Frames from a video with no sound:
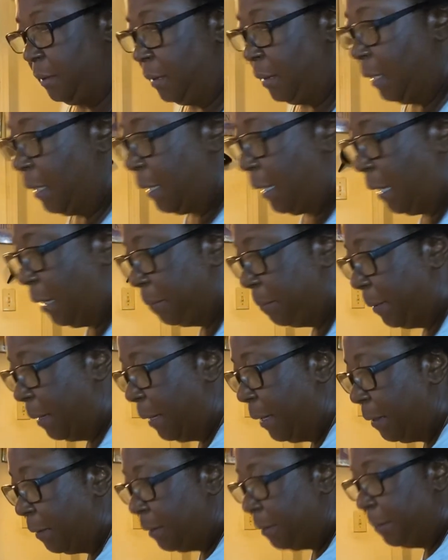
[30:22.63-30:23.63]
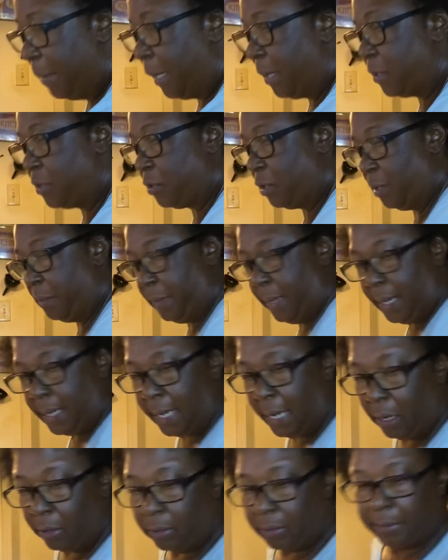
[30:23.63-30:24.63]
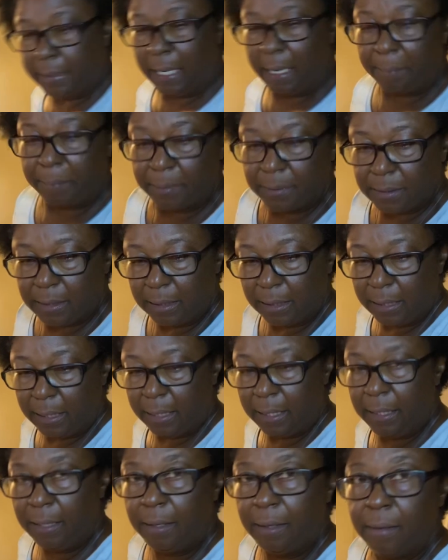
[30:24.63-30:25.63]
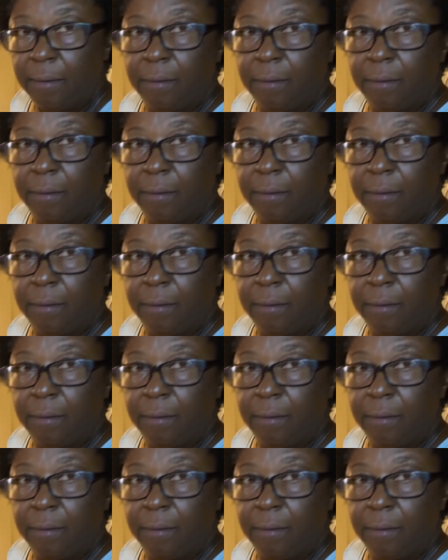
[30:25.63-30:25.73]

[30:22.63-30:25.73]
I got making sure my countertop is clean.